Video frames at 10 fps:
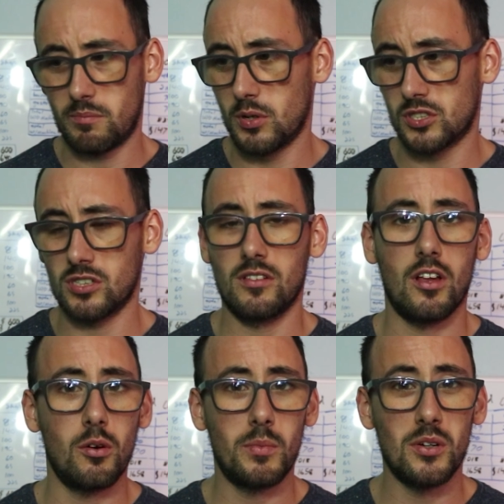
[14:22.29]
pushing
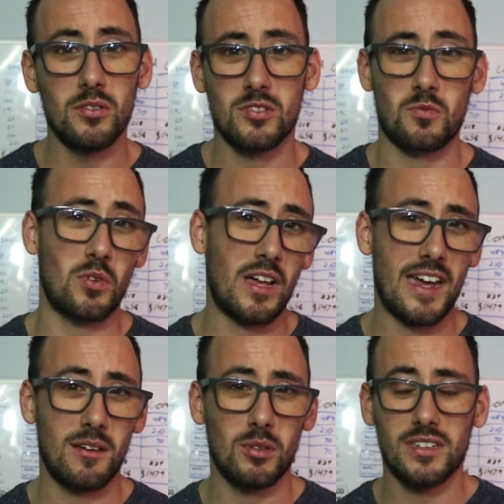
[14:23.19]
low boost
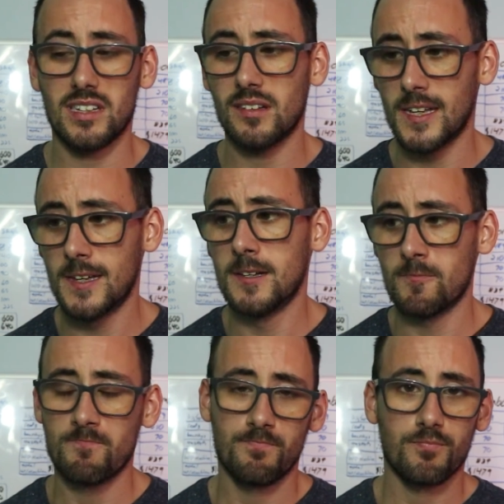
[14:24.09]
reliably,
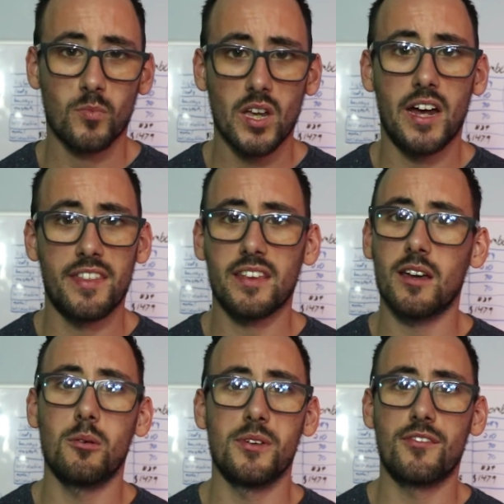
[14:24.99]
I think
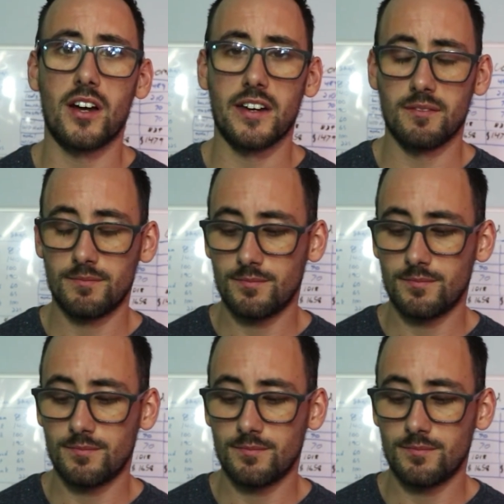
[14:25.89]
that would be fine.